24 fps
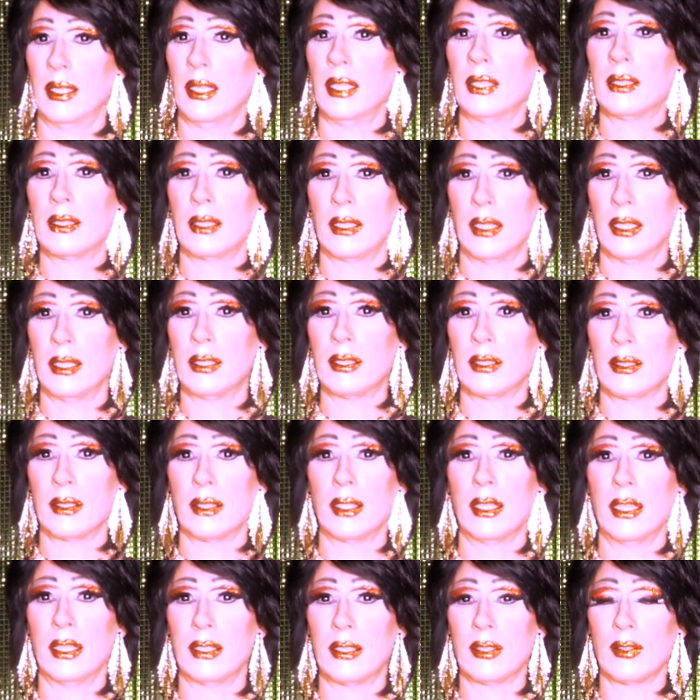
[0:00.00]
it's
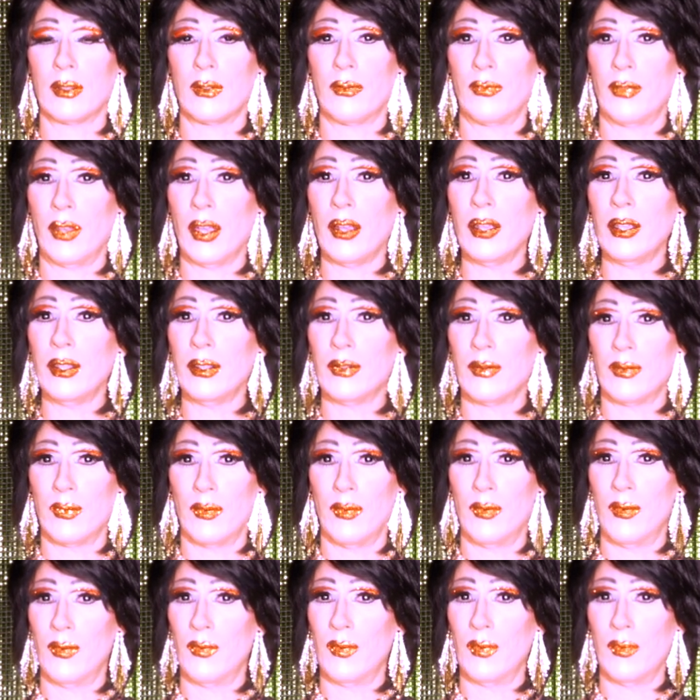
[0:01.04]
a very
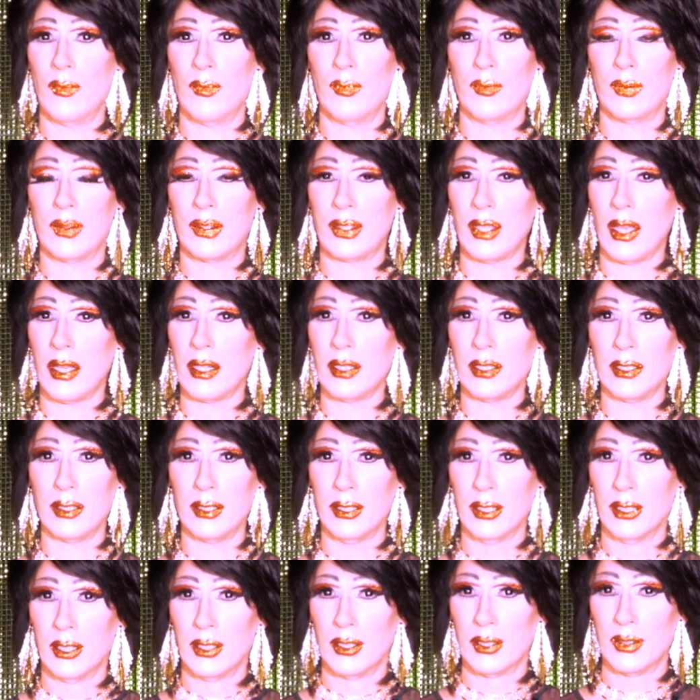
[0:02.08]

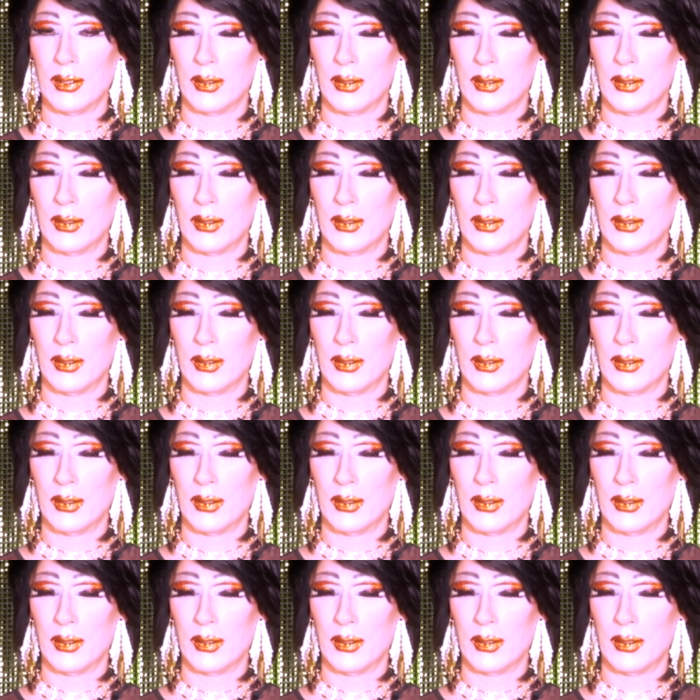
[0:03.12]
subtle